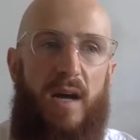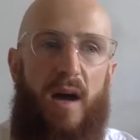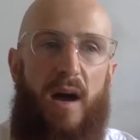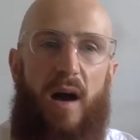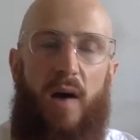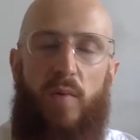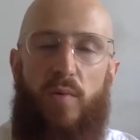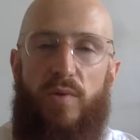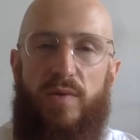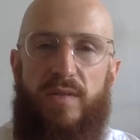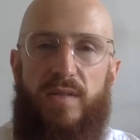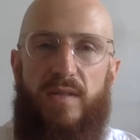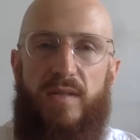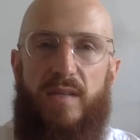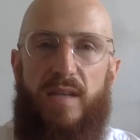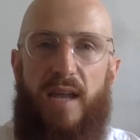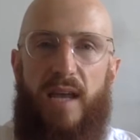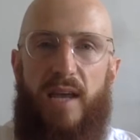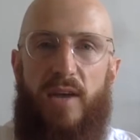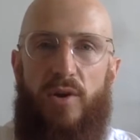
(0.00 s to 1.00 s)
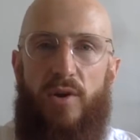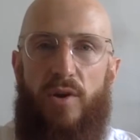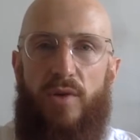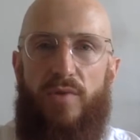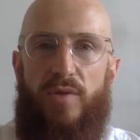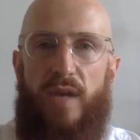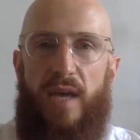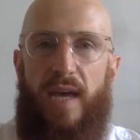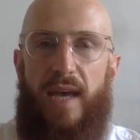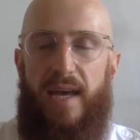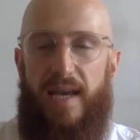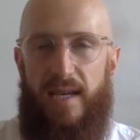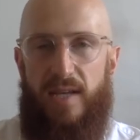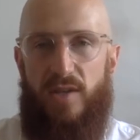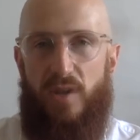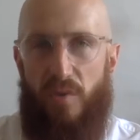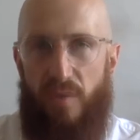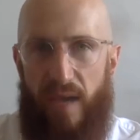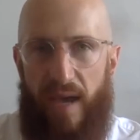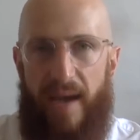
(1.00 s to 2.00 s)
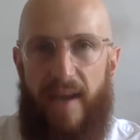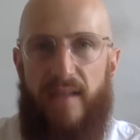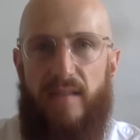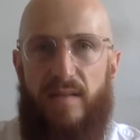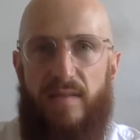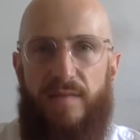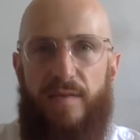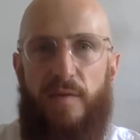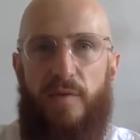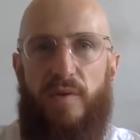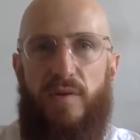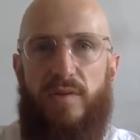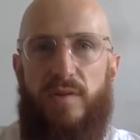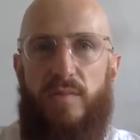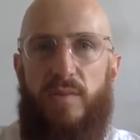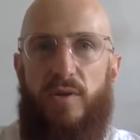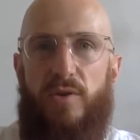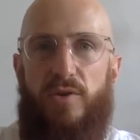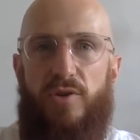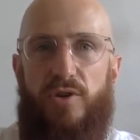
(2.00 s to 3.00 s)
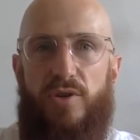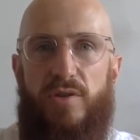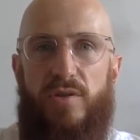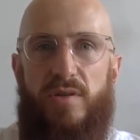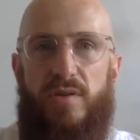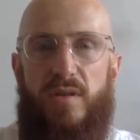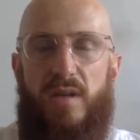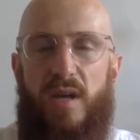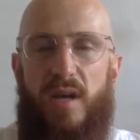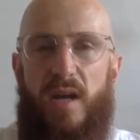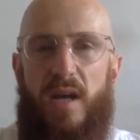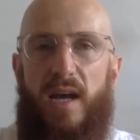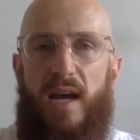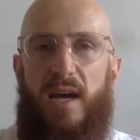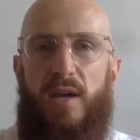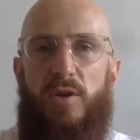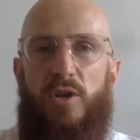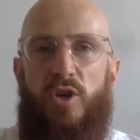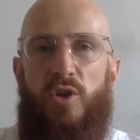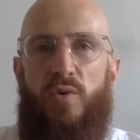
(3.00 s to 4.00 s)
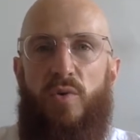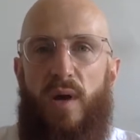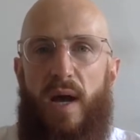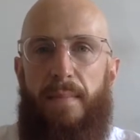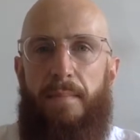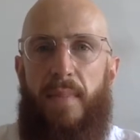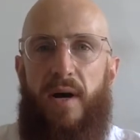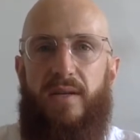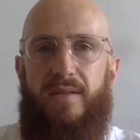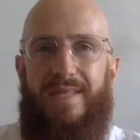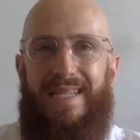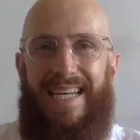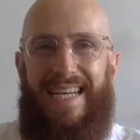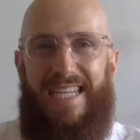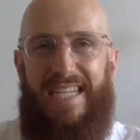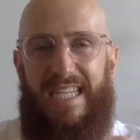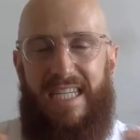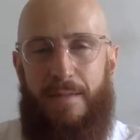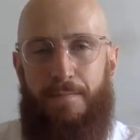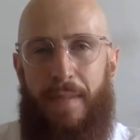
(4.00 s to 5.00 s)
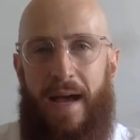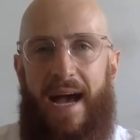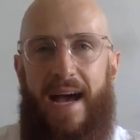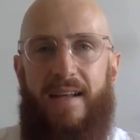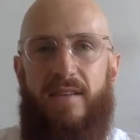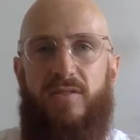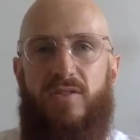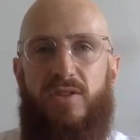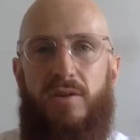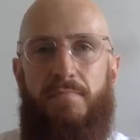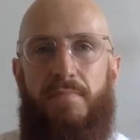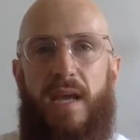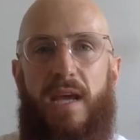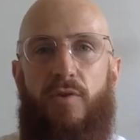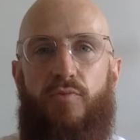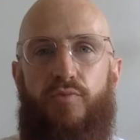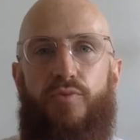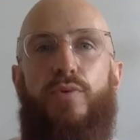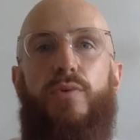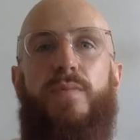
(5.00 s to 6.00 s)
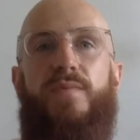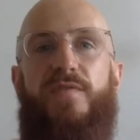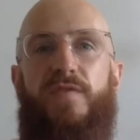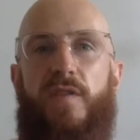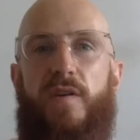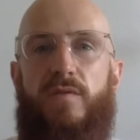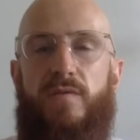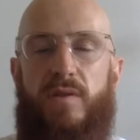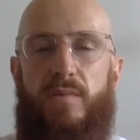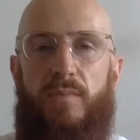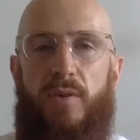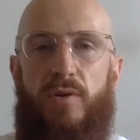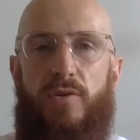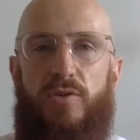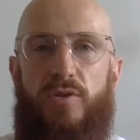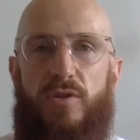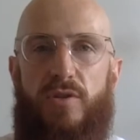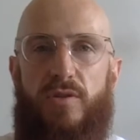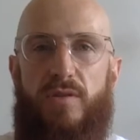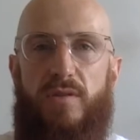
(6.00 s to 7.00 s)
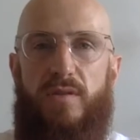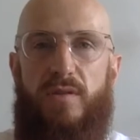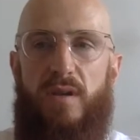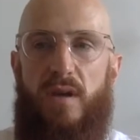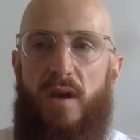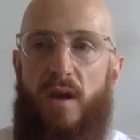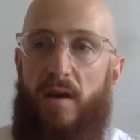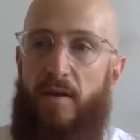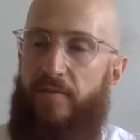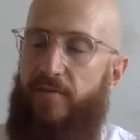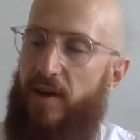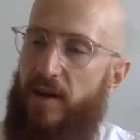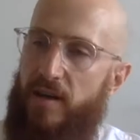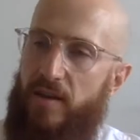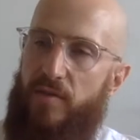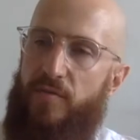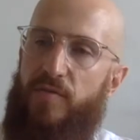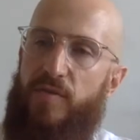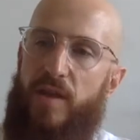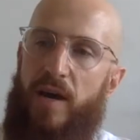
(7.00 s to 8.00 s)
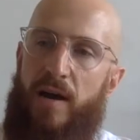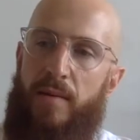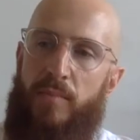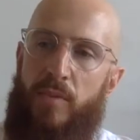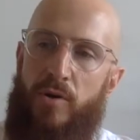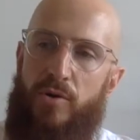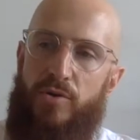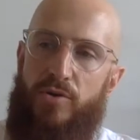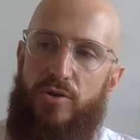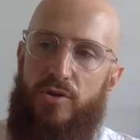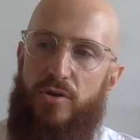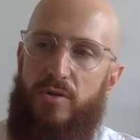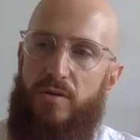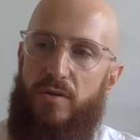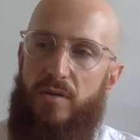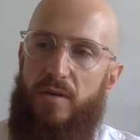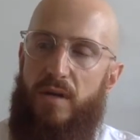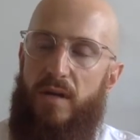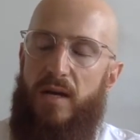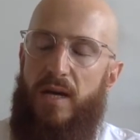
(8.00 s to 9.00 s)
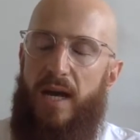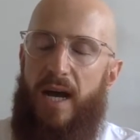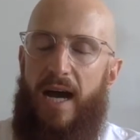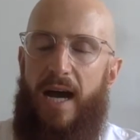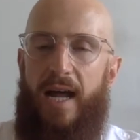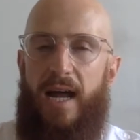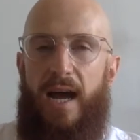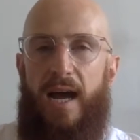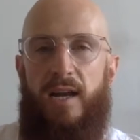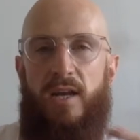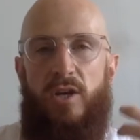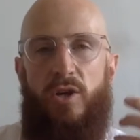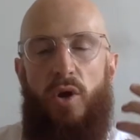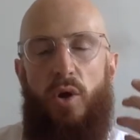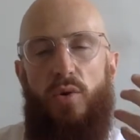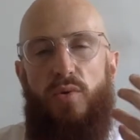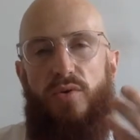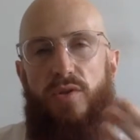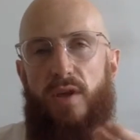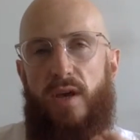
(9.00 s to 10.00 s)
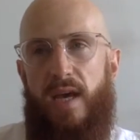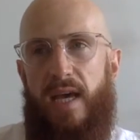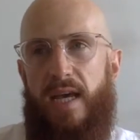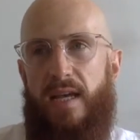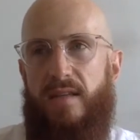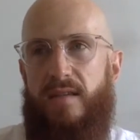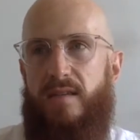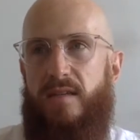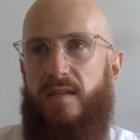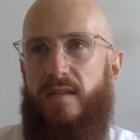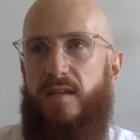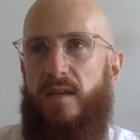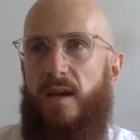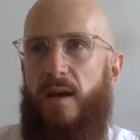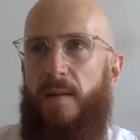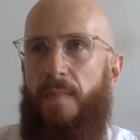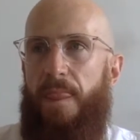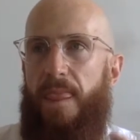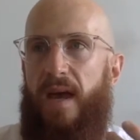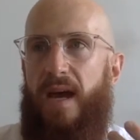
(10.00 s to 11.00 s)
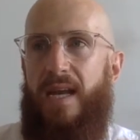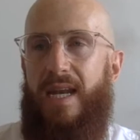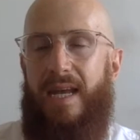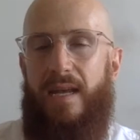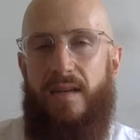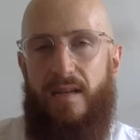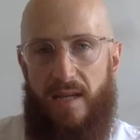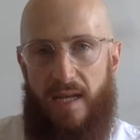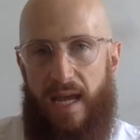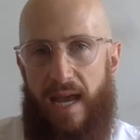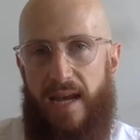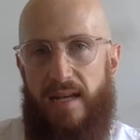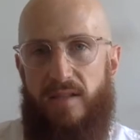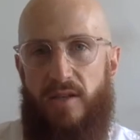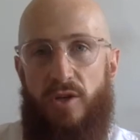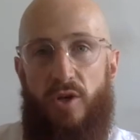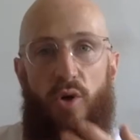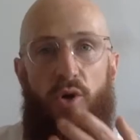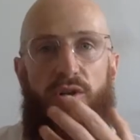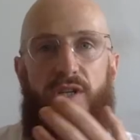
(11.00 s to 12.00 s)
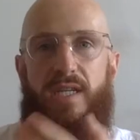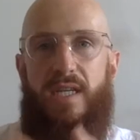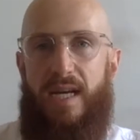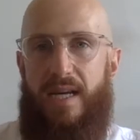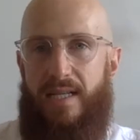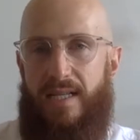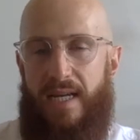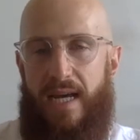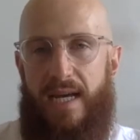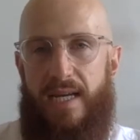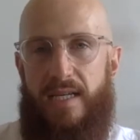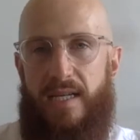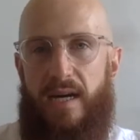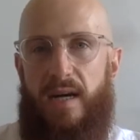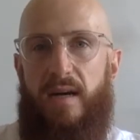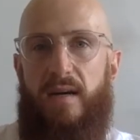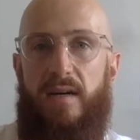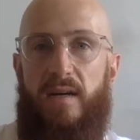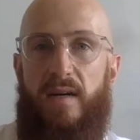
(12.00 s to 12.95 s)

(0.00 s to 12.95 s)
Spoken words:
I wanted to let you know that it is okay to feel those emotions. You must expand, so make room for those emotions. Thank you for that emotion, and know that it's an indicator, not a dictator.